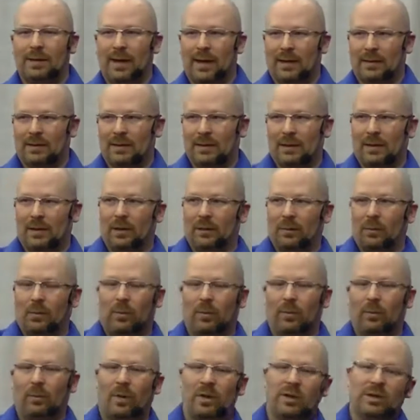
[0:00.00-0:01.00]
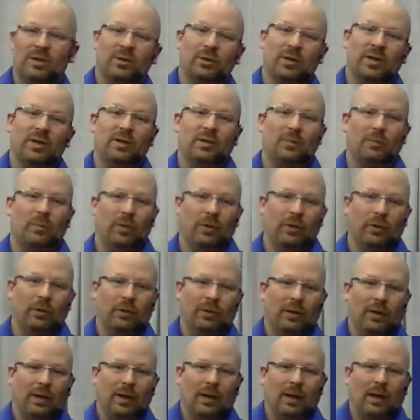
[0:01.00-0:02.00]
at the registration
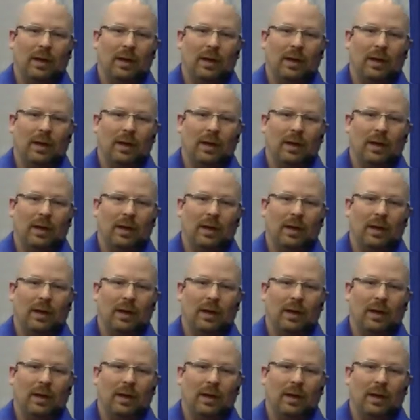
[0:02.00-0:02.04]
booth.